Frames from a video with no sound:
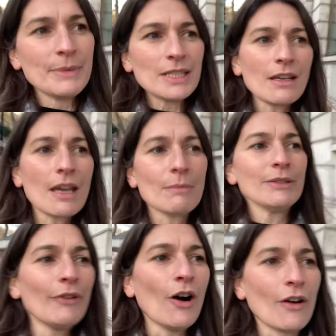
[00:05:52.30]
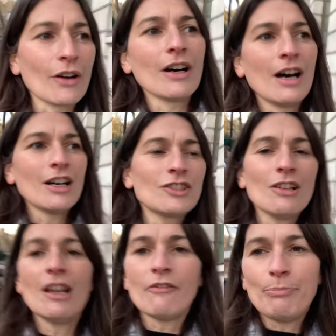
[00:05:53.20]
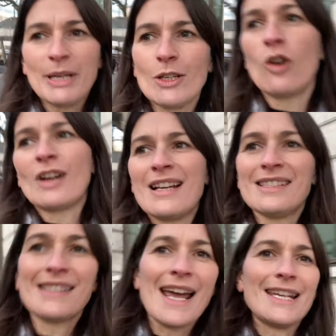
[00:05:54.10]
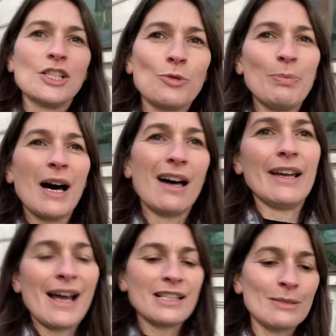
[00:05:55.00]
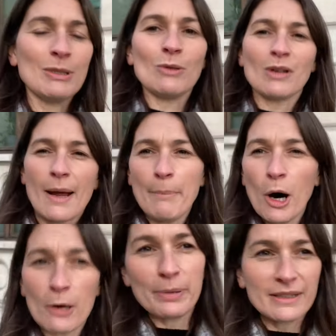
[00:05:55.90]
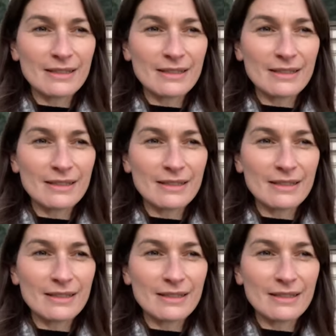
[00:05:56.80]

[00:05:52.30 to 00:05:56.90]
Don't get me wrong, I do love being on a stage, but it has to be doing like pop and